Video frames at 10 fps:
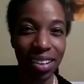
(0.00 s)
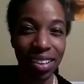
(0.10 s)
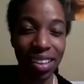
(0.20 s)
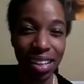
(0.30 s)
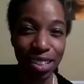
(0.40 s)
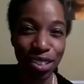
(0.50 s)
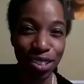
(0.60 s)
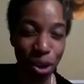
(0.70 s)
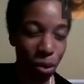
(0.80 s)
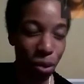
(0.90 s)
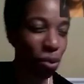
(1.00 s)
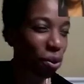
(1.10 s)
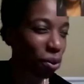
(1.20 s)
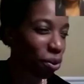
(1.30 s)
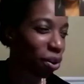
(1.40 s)
That's so
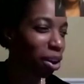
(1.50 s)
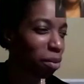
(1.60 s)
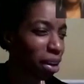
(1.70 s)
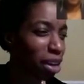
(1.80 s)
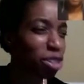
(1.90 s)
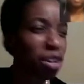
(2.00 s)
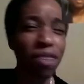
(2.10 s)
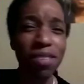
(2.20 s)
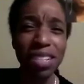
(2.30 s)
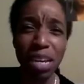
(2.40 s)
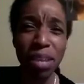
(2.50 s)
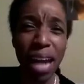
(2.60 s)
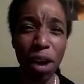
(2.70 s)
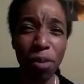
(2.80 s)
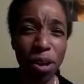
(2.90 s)
cool. Oh my gosh, you have a team in
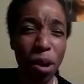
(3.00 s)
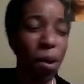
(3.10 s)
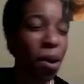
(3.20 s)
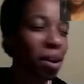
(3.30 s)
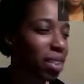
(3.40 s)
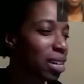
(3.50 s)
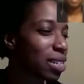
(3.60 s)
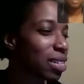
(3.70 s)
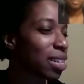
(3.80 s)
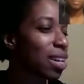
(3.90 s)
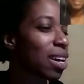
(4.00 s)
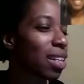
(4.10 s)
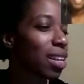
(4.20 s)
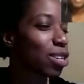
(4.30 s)
Ecuador. That is totally